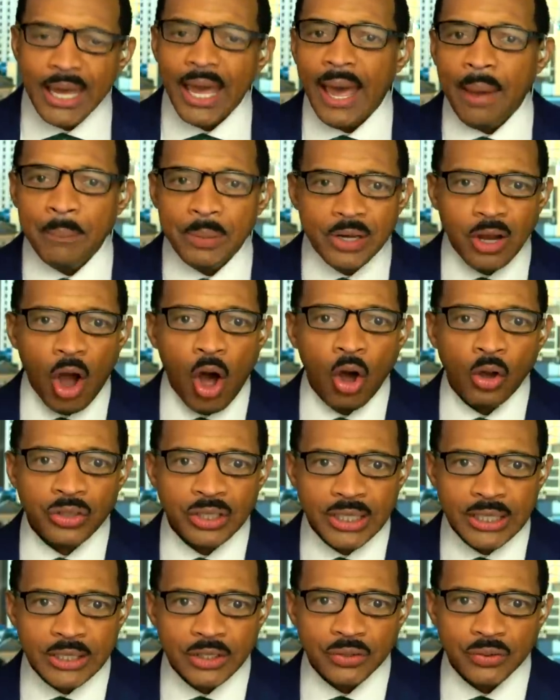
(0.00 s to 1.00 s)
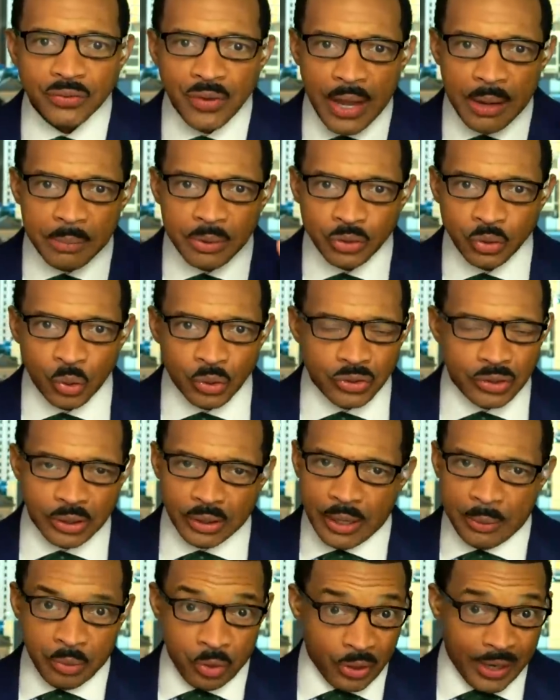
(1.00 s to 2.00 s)
And because he's famous or a
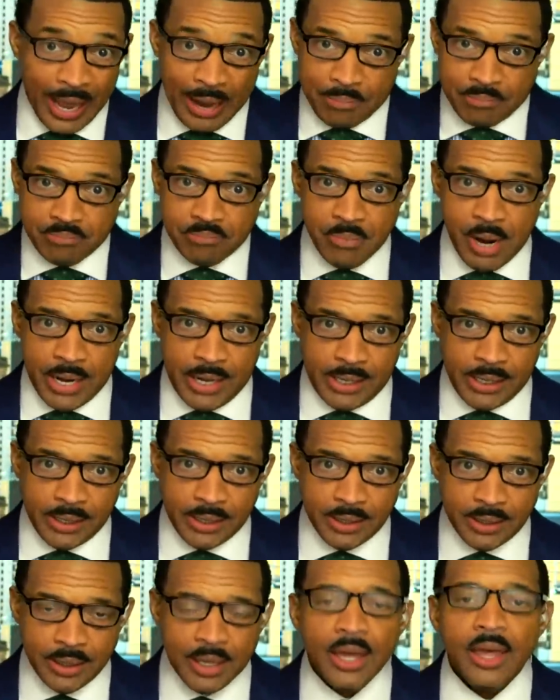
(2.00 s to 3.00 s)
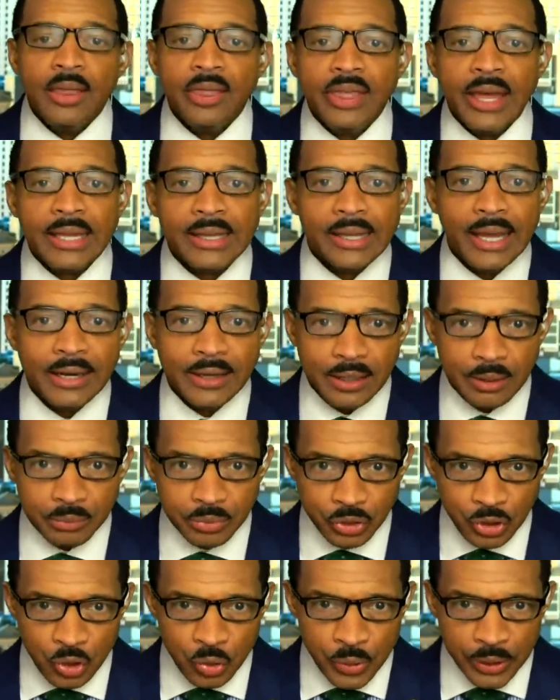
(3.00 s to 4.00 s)
celebrity or got money, they let
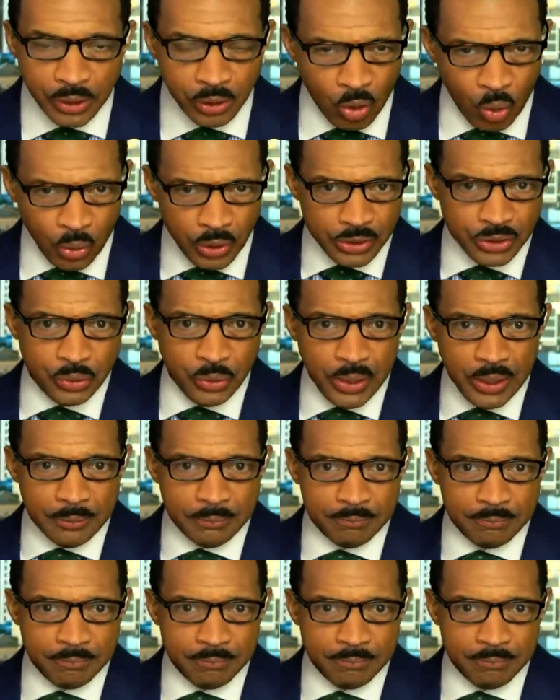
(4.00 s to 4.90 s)
him do it according to him.